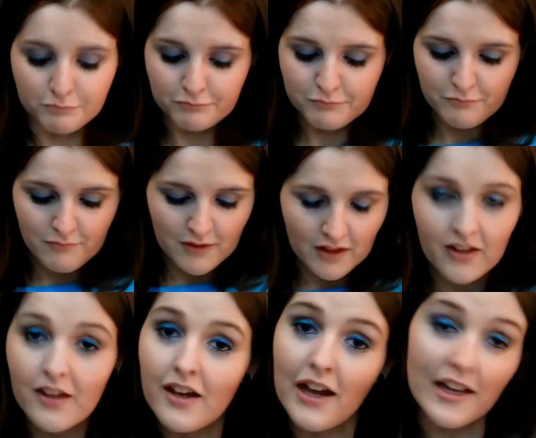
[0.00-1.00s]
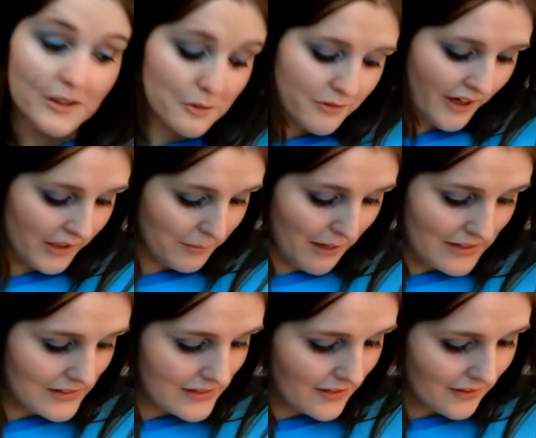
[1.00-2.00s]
I do recommend.